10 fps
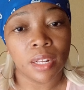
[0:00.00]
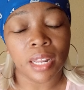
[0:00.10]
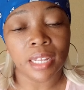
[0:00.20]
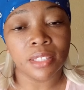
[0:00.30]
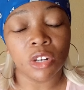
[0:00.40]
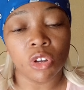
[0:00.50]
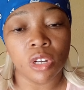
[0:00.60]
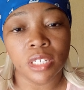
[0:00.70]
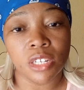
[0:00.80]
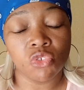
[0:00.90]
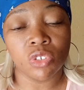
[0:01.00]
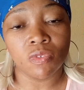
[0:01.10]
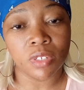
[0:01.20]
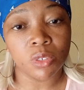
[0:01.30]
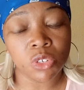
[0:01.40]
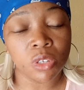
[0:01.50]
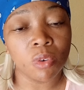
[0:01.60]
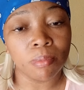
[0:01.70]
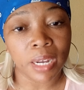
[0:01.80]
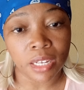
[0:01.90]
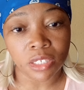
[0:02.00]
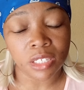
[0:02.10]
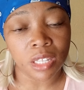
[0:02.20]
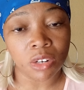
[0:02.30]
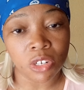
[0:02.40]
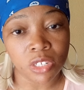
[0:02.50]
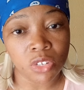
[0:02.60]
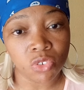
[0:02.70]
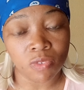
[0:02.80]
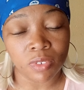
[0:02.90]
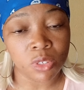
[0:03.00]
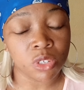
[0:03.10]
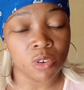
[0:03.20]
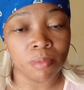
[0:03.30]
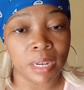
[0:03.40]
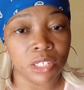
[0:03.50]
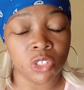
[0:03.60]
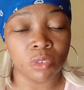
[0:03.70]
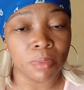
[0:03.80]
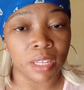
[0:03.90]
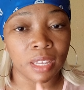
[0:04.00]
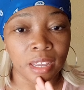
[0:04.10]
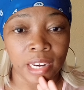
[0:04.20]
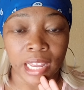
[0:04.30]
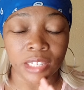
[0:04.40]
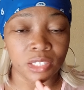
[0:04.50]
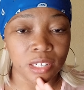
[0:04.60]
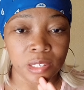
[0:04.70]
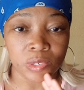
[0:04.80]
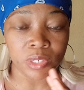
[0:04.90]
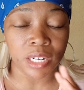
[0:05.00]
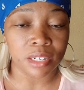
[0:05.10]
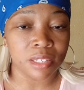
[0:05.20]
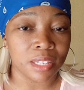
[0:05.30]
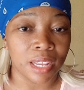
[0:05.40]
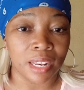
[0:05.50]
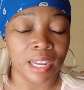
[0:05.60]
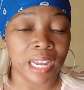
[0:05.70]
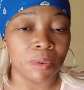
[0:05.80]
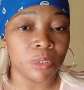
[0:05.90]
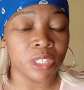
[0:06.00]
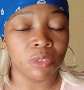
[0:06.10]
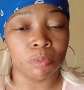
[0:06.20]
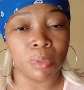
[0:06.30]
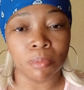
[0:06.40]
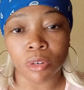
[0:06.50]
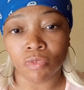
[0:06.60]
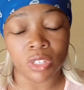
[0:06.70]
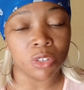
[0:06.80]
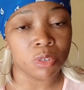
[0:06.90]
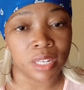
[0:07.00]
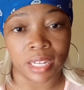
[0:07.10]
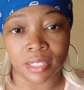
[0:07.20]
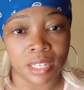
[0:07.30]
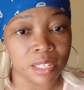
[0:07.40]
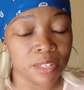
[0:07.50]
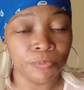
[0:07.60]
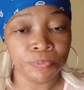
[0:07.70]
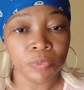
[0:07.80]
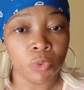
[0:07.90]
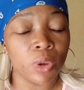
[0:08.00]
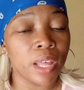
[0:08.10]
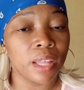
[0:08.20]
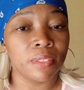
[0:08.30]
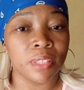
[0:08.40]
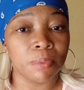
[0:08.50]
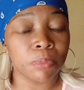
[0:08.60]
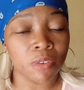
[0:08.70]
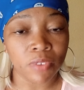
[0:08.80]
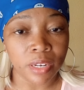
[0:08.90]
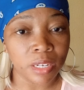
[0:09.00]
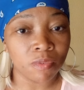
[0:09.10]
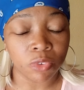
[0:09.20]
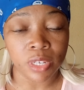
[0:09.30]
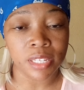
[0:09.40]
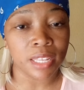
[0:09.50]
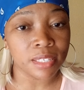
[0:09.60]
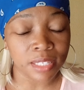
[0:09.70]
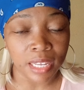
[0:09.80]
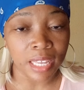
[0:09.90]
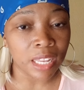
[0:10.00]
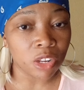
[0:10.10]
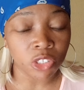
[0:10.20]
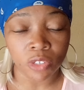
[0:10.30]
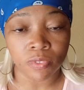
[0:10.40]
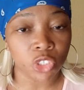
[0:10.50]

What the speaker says: Like, the Lord has revealed so much. The Lord has revealed so much to me. And I just do not understand. Like, I wish there would be more videos like this where the prophetic voice can say, a lot of